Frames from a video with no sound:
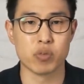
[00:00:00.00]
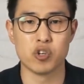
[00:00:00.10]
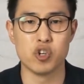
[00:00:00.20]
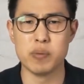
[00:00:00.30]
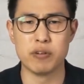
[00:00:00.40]

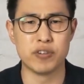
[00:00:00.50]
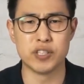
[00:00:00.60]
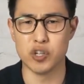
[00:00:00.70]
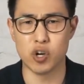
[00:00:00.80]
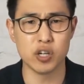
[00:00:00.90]
human
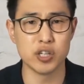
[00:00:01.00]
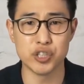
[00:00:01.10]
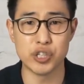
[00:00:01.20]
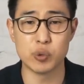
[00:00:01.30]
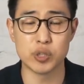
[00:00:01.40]

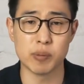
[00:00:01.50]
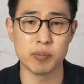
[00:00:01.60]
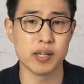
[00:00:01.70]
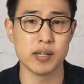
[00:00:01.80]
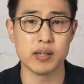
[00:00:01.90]
physiology or
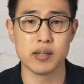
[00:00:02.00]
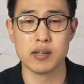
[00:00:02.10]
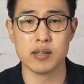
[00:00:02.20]
something,